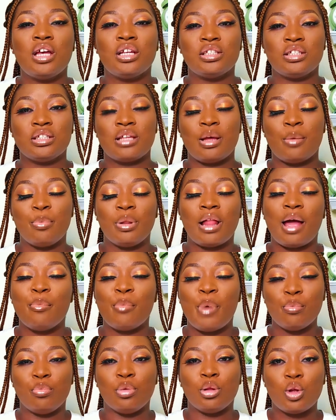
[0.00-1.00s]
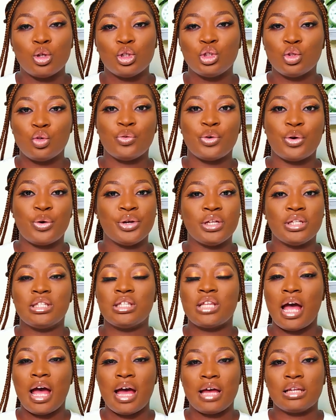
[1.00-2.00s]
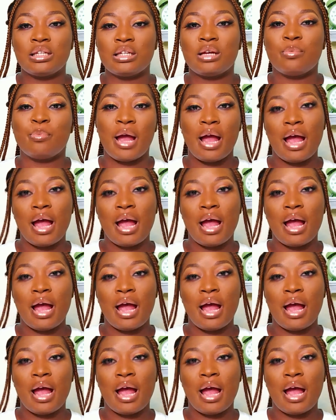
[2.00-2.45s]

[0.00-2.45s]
just apply my blush over it and my